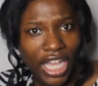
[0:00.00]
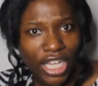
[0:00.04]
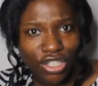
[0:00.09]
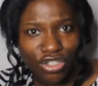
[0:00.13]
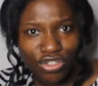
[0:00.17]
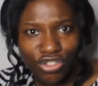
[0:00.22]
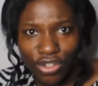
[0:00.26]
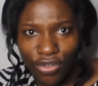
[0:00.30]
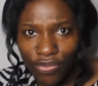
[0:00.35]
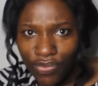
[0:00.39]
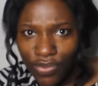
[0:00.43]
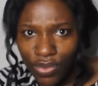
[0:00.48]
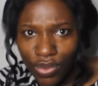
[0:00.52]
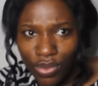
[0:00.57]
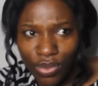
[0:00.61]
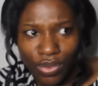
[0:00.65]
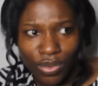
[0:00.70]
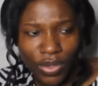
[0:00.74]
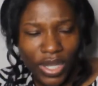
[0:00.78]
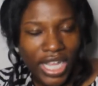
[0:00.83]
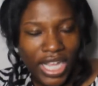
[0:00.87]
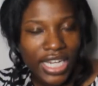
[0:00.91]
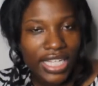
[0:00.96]
extra
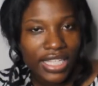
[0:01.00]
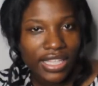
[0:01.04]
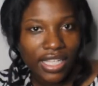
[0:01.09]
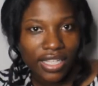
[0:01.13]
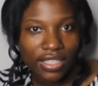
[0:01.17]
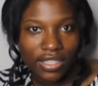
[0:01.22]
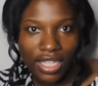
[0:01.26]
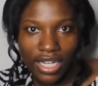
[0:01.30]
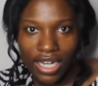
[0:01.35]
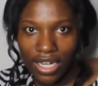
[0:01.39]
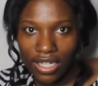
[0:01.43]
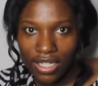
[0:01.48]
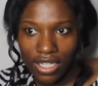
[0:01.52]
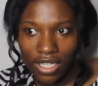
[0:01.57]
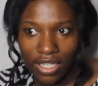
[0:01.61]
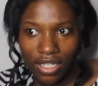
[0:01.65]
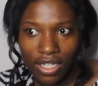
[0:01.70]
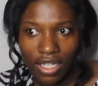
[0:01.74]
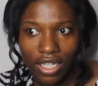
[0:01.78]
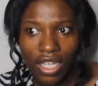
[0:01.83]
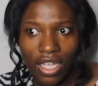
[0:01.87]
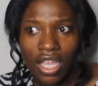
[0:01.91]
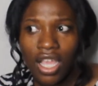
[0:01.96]
food, anything that I
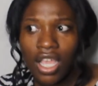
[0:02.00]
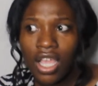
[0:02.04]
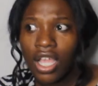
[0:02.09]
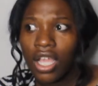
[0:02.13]
needed.